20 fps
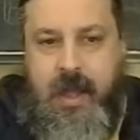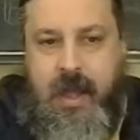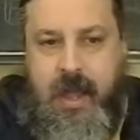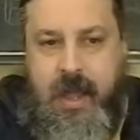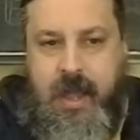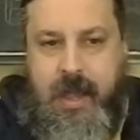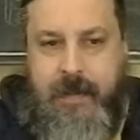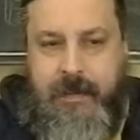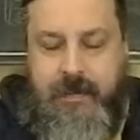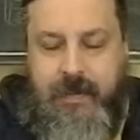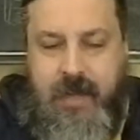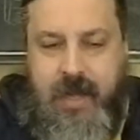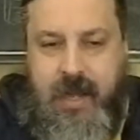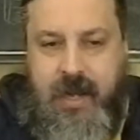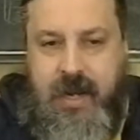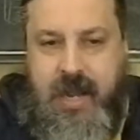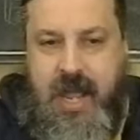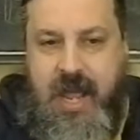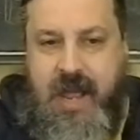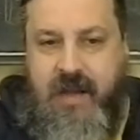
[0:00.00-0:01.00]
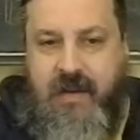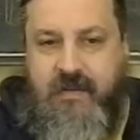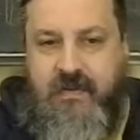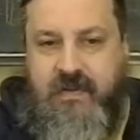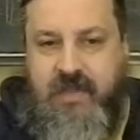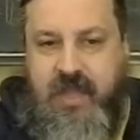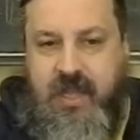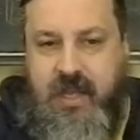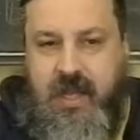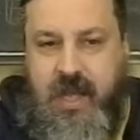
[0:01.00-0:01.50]
and
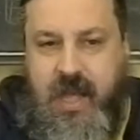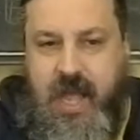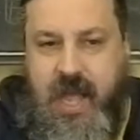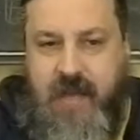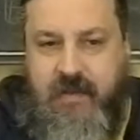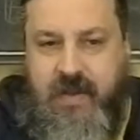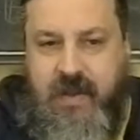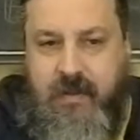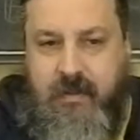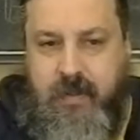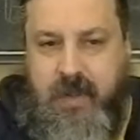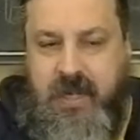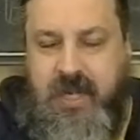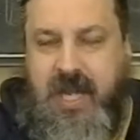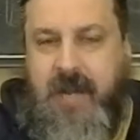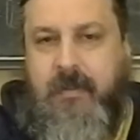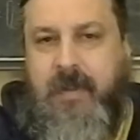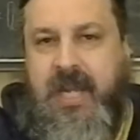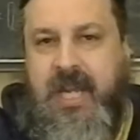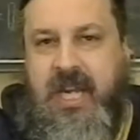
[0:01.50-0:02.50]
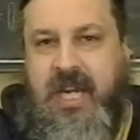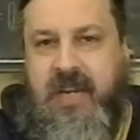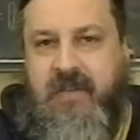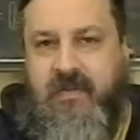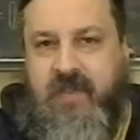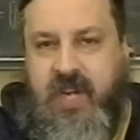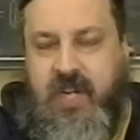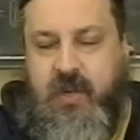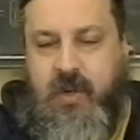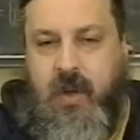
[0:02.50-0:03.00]
have it be done by
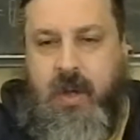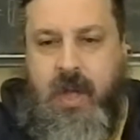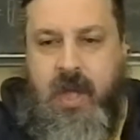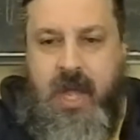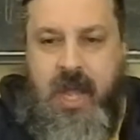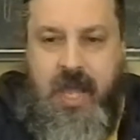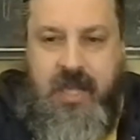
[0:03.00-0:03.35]
individual.